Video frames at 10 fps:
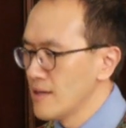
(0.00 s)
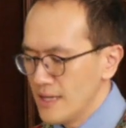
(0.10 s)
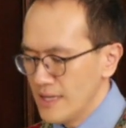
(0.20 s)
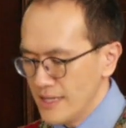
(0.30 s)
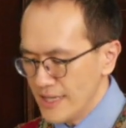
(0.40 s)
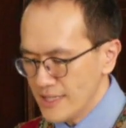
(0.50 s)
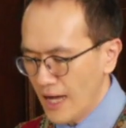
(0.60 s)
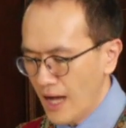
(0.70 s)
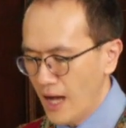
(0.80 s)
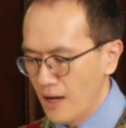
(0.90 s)
In his
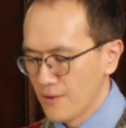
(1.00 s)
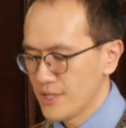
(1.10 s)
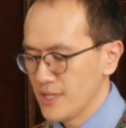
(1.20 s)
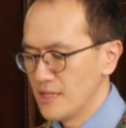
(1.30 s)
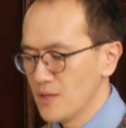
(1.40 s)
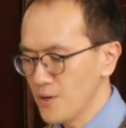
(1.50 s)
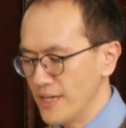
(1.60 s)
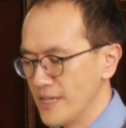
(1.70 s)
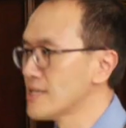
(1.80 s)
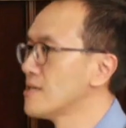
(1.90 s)
house in
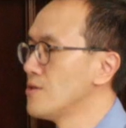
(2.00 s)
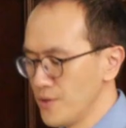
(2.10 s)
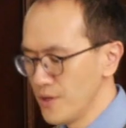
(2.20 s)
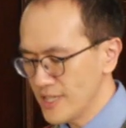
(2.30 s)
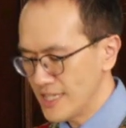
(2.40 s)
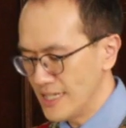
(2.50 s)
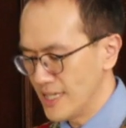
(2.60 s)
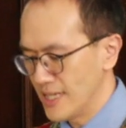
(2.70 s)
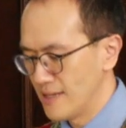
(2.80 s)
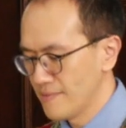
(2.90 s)
Queens, New York
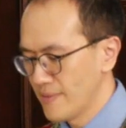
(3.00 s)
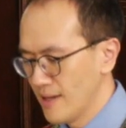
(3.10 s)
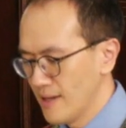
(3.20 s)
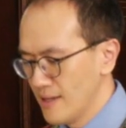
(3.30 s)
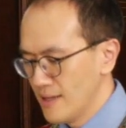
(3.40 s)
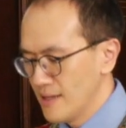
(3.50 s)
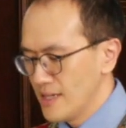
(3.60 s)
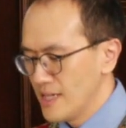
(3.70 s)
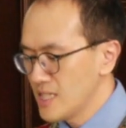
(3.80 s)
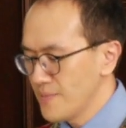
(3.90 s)
City,
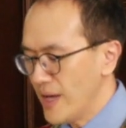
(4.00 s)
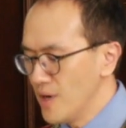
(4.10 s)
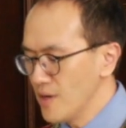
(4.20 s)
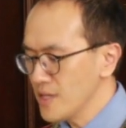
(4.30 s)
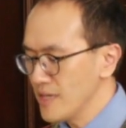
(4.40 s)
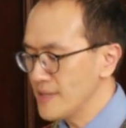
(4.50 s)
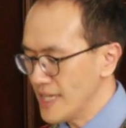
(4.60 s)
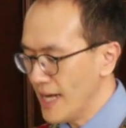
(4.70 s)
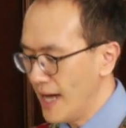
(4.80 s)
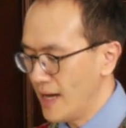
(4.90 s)
he spent most of his
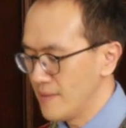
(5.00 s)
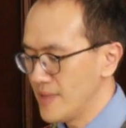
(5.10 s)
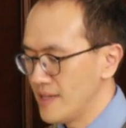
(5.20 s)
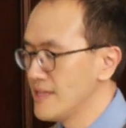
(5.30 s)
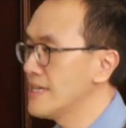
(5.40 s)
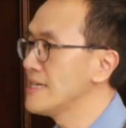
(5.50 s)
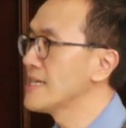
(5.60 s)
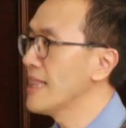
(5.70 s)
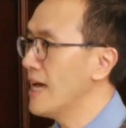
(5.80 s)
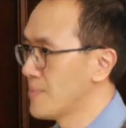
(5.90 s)
time in his
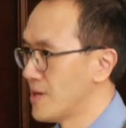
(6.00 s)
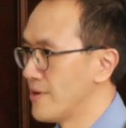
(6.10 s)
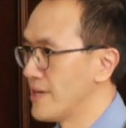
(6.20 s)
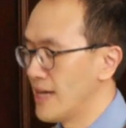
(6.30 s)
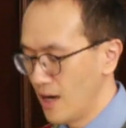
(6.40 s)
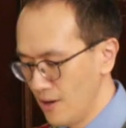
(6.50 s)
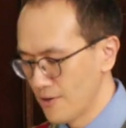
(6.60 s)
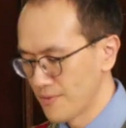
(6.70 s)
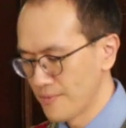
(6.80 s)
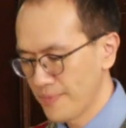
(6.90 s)
library
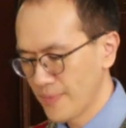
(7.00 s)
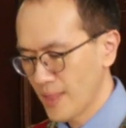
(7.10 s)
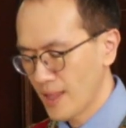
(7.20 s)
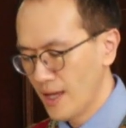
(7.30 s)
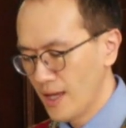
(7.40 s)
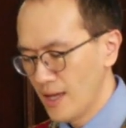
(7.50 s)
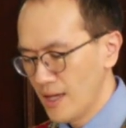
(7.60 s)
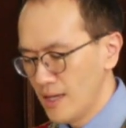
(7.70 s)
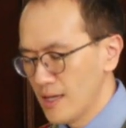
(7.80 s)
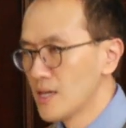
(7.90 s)
alone.
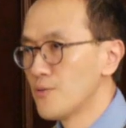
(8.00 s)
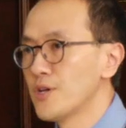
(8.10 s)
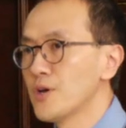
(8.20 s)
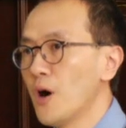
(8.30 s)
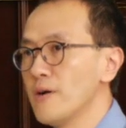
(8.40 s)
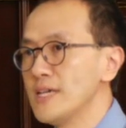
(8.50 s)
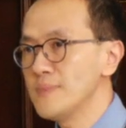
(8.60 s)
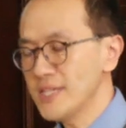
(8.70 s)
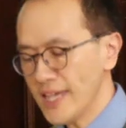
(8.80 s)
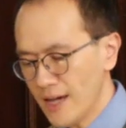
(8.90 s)
He recalled
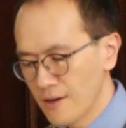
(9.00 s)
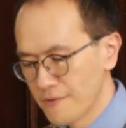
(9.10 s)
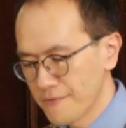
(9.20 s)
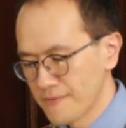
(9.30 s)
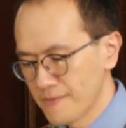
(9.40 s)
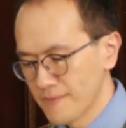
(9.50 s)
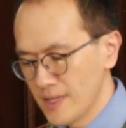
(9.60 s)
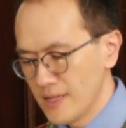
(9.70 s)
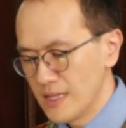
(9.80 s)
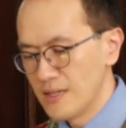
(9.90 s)
himself,
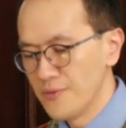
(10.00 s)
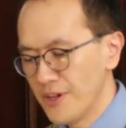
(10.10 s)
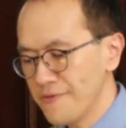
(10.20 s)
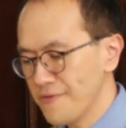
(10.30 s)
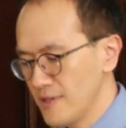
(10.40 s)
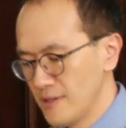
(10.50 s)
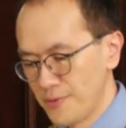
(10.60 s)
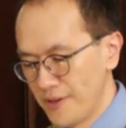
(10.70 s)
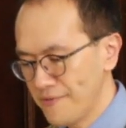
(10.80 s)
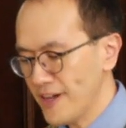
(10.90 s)
he
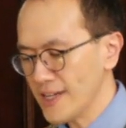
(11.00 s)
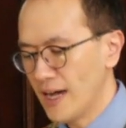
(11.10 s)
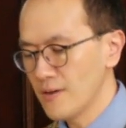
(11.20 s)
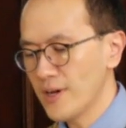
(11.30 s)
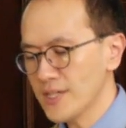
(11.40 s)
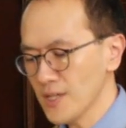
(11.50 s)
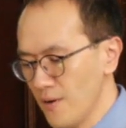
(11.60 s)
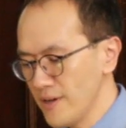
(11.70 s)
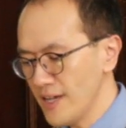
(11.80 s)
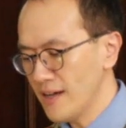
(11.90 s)
reflect on what's
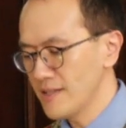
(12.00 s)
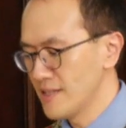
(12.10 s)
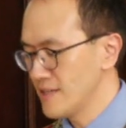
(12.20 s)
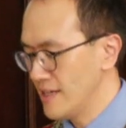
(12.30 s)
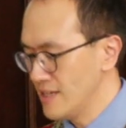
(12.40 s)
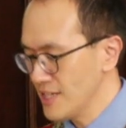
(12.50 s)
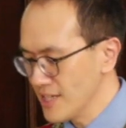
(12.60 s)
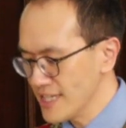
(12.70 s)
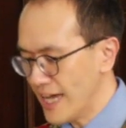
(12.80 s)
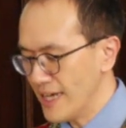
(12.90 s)
going on in the
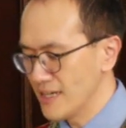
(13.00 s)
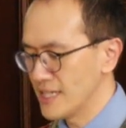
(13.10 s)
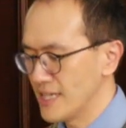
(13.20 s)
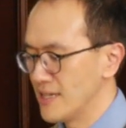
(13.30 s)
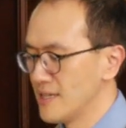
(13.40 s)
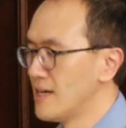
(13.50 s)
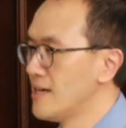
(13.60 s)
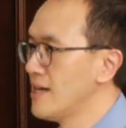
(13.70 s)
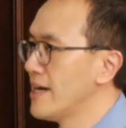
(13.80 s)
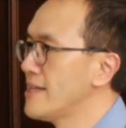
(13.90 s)
society
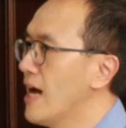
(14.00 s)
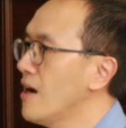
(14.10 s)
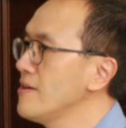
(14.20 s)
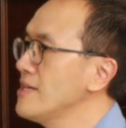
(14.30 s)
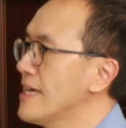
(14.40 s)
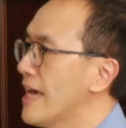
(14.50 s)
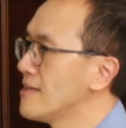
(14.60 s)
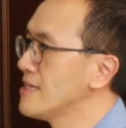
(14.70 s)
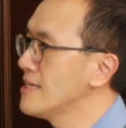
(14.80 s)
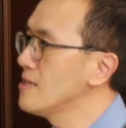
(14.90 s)
and how
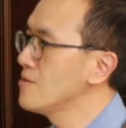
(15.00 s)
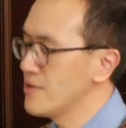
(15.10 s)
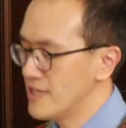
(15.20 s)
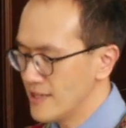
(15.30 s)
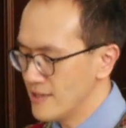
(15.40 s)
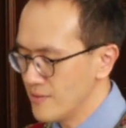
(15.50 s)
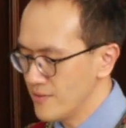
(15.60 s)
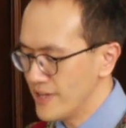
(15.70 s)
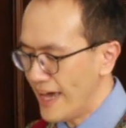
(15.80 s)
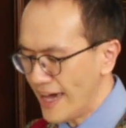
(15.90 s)
can he
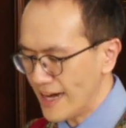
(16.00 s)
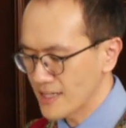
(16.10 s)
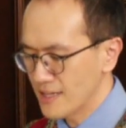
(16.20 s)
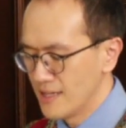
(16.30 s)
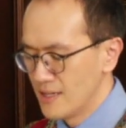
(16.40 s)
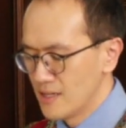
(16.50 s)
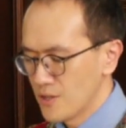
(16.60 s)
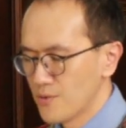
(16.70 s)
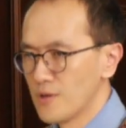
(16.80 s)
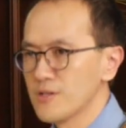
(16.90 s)
react
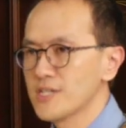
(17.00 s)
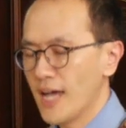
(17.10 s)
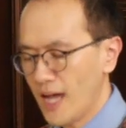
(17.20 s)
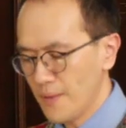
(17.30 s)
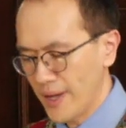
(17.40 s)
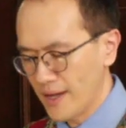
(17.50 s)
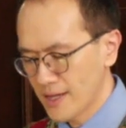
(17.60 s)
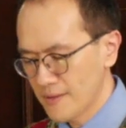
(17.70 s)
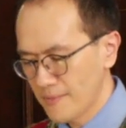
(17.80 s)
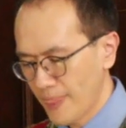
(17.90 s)
to those topics.
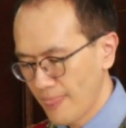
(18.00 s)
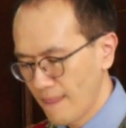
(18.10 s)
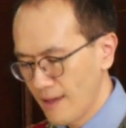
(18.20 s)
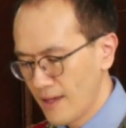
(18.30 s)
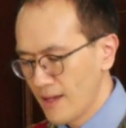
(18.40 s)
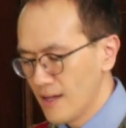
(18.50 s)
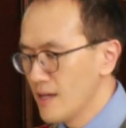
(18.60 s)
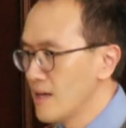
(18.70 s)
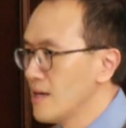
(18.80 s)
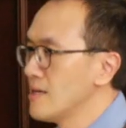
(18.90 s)

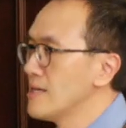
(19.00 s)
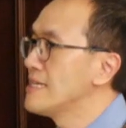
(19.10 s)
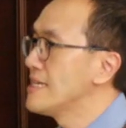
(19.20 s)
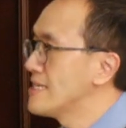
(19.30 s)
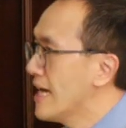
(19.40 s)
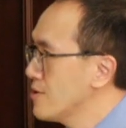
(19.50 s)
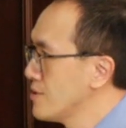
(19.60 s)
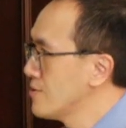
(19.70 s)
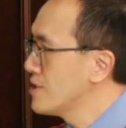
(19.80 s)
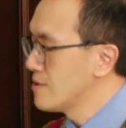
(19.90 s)
He decided to
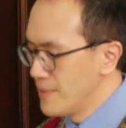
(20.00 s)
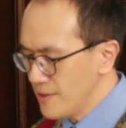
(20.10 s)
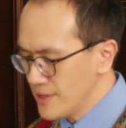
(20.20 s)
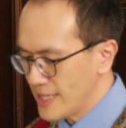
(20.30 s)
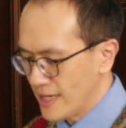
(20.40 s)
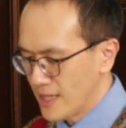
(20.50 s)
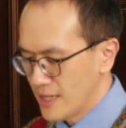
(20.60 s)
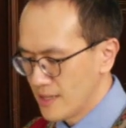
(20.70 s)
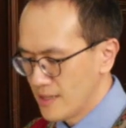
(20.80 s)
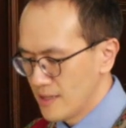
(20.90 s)
use music
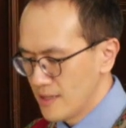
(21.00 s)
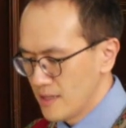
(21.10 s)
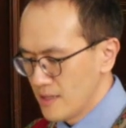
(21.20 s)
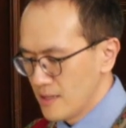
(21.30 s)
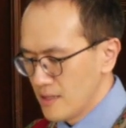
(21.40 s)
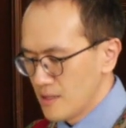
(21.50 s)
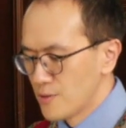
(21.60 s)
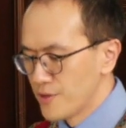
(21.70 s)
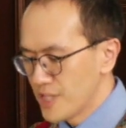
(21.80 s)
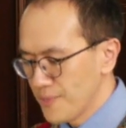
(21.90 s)
to
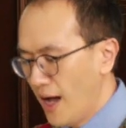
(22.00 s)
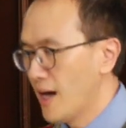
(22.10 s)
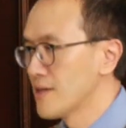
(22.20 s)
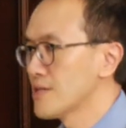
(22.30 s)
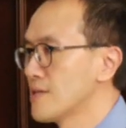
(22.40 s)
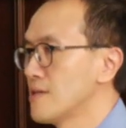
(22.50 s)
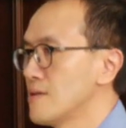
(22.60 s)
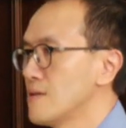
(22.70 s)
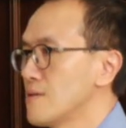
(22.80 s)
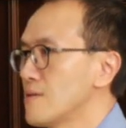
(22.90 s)
respond
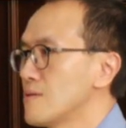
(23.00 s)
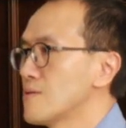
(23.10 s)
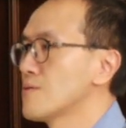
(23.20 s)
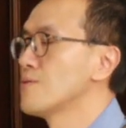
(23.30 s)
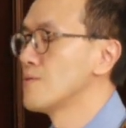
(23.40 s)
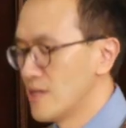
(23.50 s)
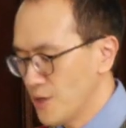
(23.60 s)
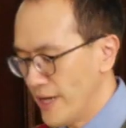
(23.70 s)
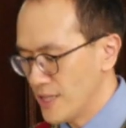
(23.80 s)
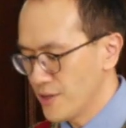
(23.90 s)
to the
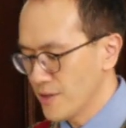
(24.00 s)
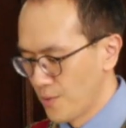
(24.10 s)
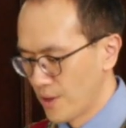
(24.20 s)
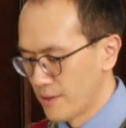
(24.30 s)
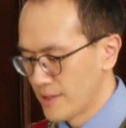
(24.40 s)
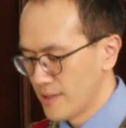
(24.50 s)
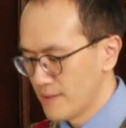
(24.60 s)
tragic world.